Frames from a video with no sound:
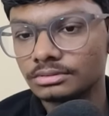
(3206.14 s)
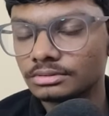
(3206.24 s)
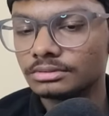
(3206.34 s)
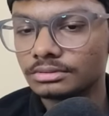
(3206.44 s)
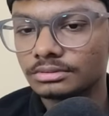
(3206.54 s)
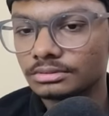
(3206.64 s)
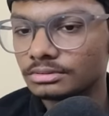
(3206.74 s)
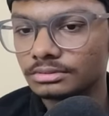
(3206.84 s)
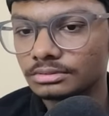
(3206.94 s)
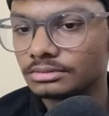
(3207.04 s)

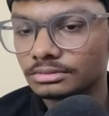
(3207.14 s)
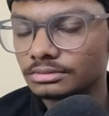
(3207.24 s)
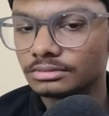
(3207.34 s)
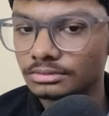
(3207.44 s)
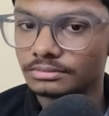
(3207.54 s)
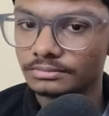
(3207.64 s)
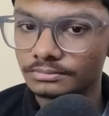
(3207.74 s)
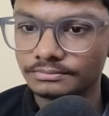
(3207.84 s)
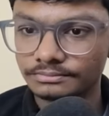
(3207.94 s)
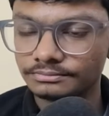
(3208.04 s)

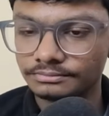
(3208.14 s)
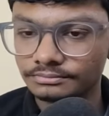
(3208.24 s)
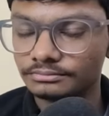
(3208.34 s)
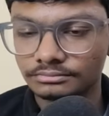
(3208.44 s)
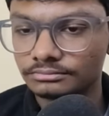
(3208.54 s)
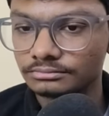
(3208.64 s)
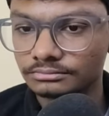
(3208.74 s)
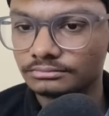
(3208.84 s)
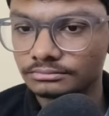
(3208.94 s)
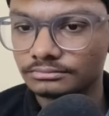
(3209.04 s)

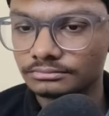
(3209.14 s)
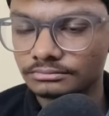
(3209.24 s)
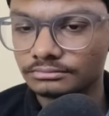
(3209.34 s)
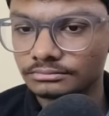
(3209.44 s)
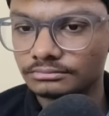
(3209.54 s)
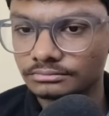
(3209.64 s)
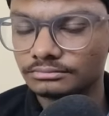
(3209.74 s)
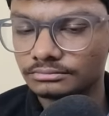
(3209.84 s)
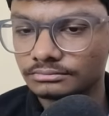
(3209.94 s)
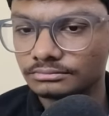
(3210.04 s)

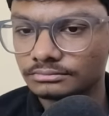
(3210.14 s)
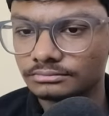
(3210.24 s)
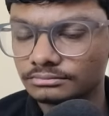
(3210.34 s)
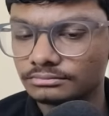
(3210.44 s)
(silent)